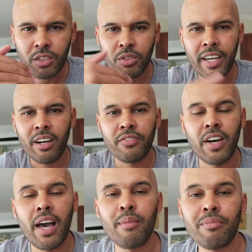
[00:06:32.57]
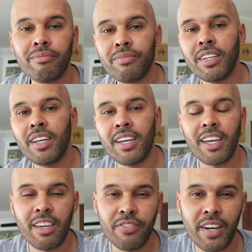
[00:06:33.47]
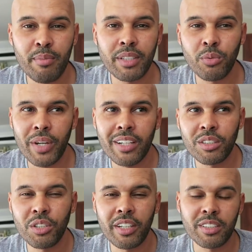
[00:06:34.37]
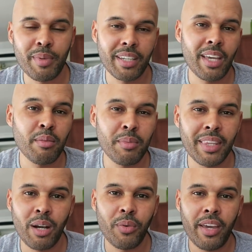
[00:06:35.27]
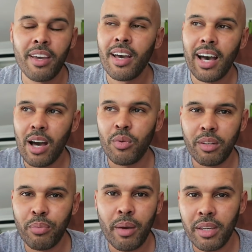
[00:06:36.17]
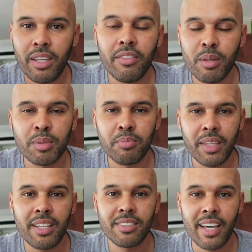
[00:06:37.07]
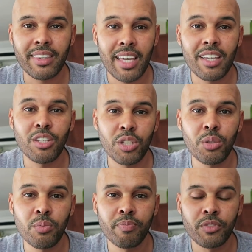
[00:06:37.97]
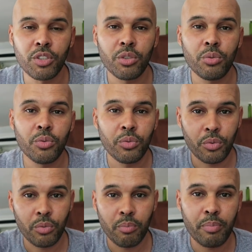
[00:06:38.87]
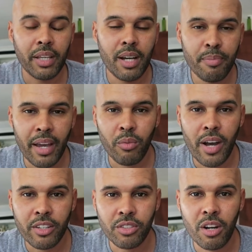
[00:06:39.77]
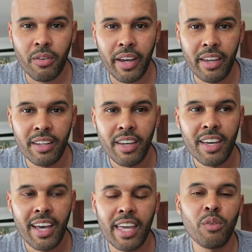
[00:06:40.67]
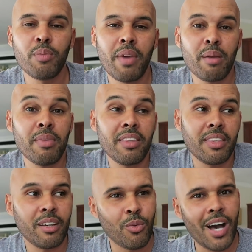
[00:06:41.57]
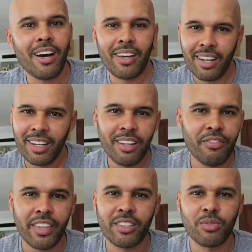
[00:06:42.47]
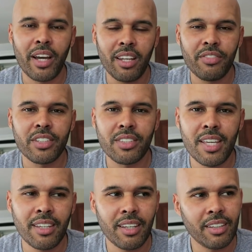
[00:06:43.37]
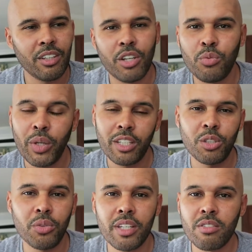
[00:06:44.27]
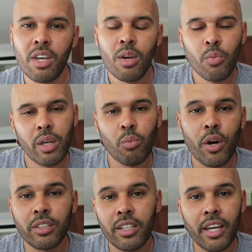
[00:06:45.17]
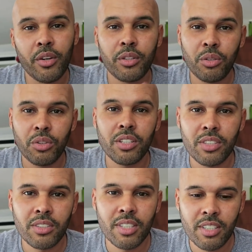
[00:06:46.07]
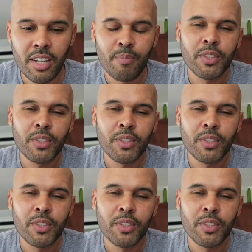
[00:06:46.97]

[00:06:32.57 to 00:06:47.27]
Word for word: So now if I'm, if I'm a director and somebody came to me that way, I would probably give them some things that they can do to become that rock star, right? And it would make me think, wow, I love this, right? I love this thinking. And you can, we can do this. We can work together and do this, this, this.